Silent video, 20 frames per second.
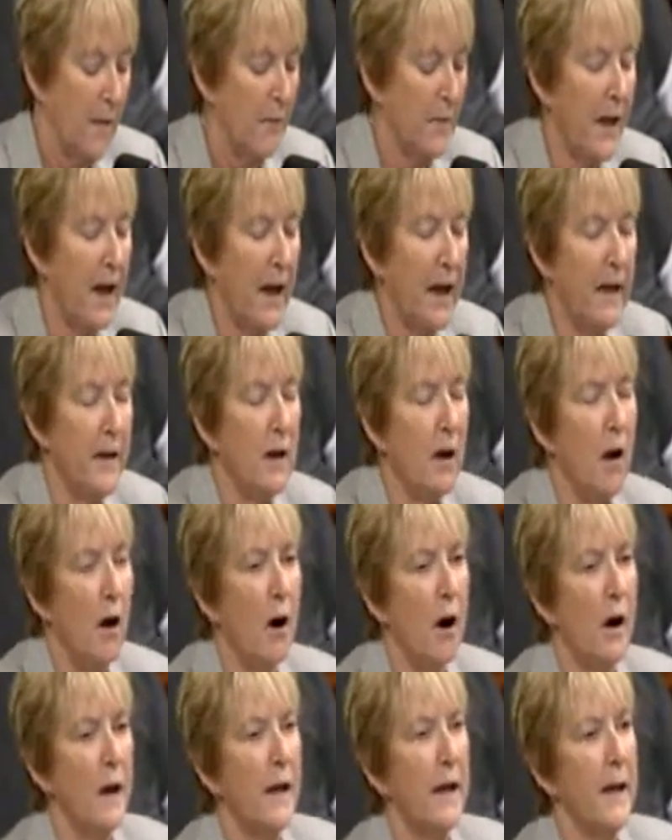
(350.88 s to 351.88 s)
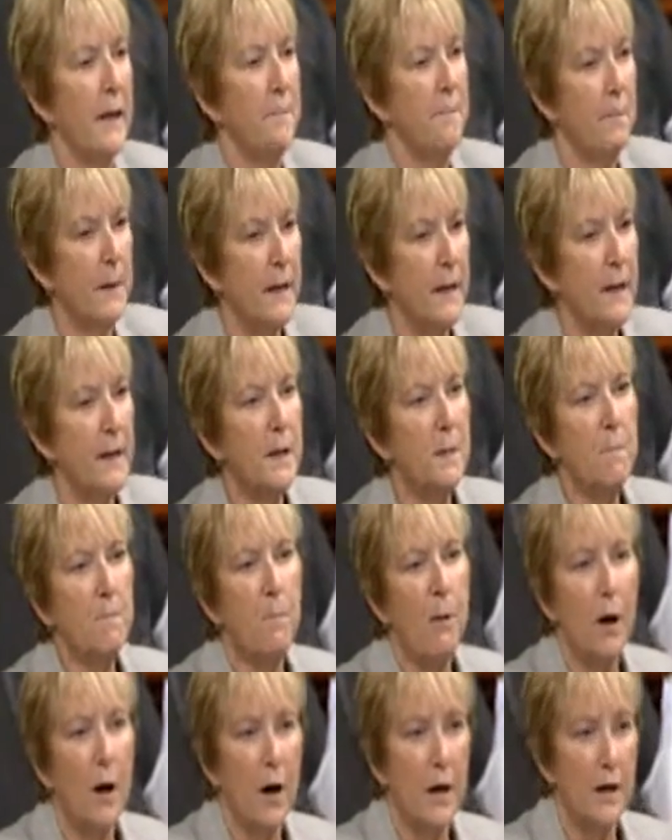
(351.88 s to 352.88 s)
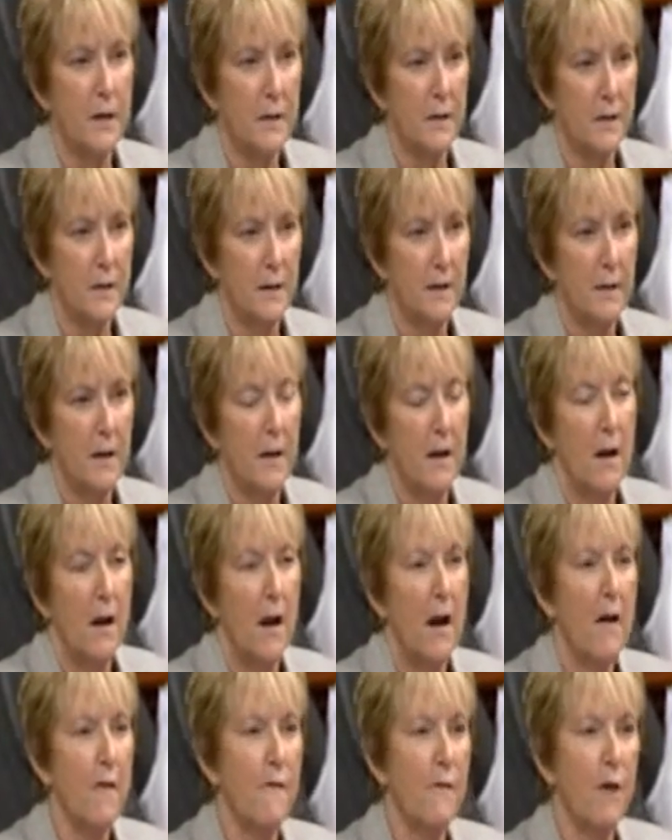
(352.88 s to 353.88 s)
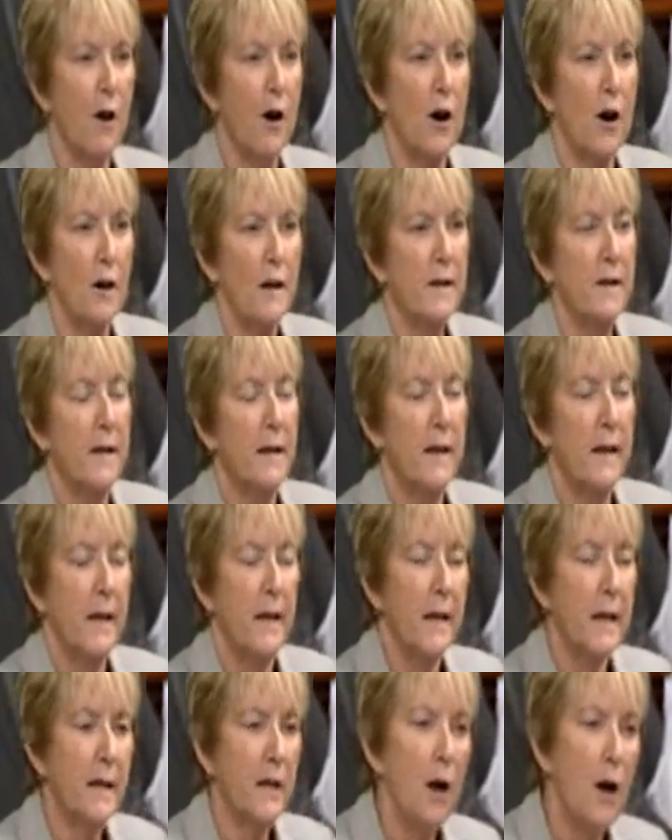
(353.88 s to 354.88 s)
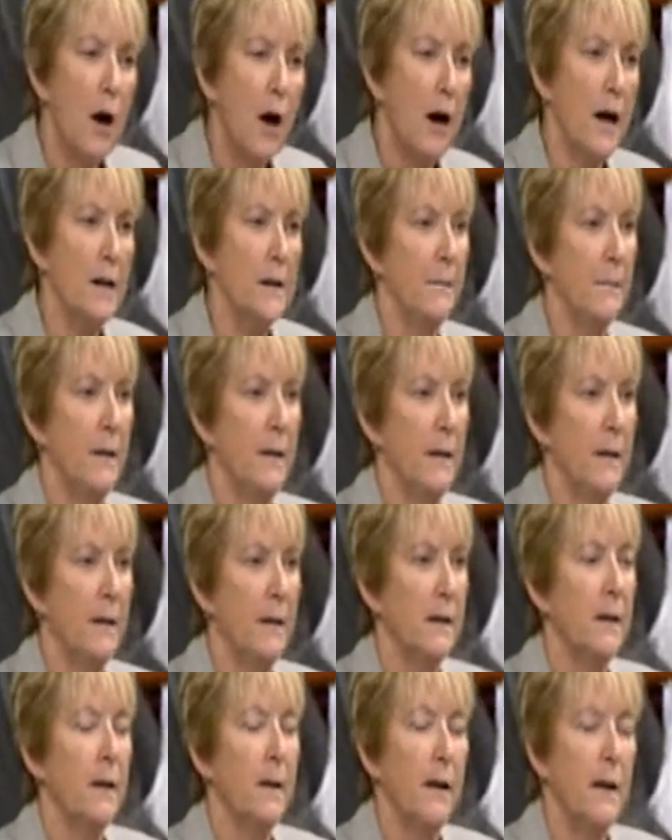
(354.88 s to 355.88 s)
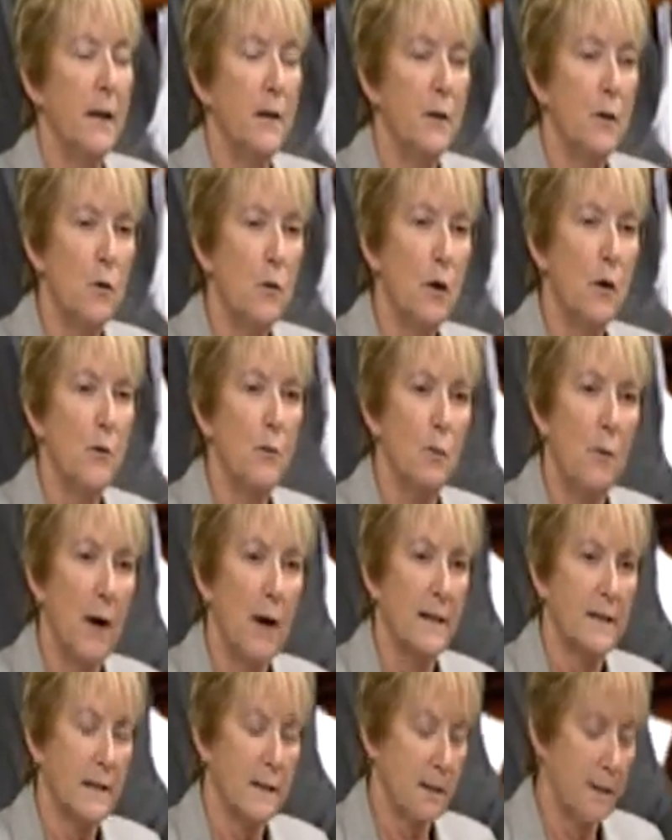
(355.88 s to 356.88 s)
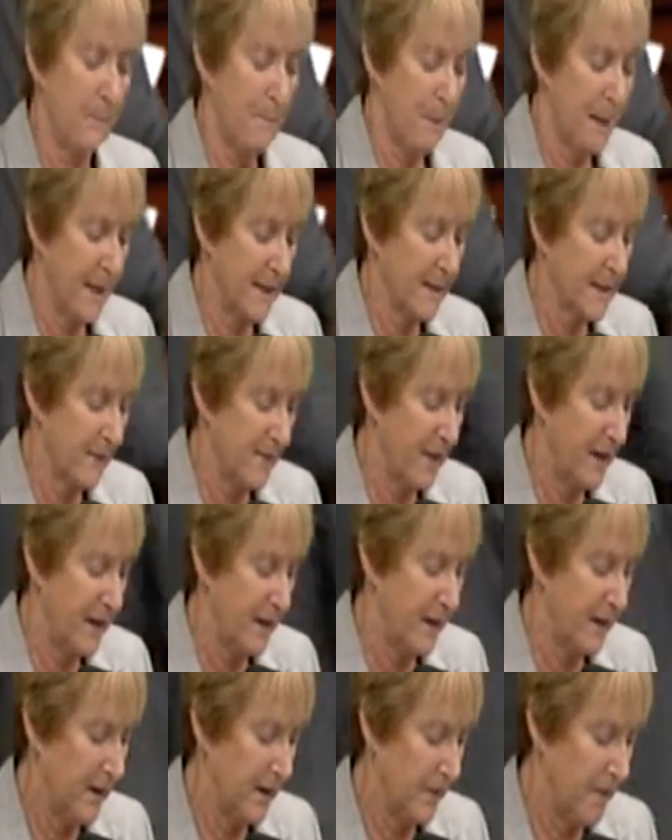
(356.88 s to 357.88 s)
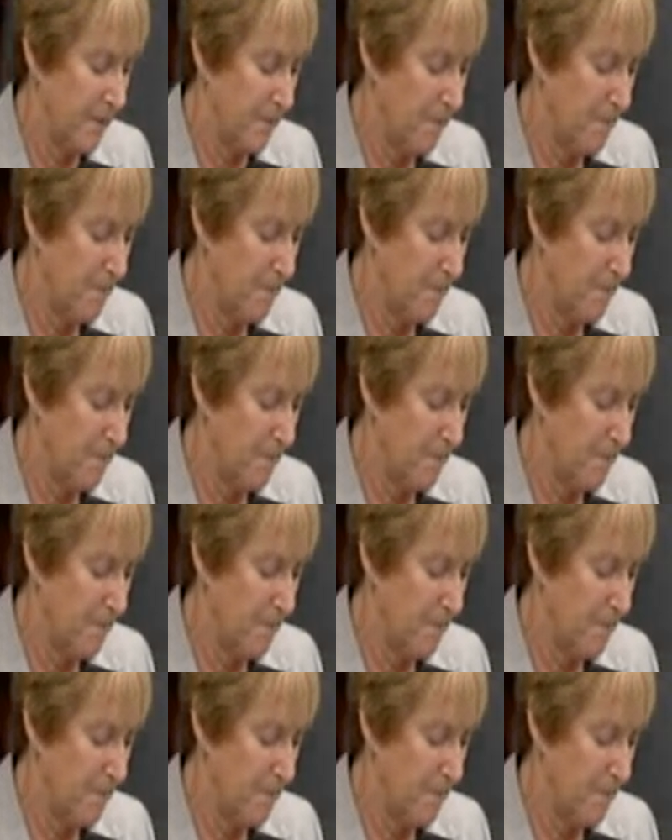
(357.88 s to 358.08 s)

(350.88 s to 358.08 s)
They are a big part of our economy in Northwest Pennsylvania.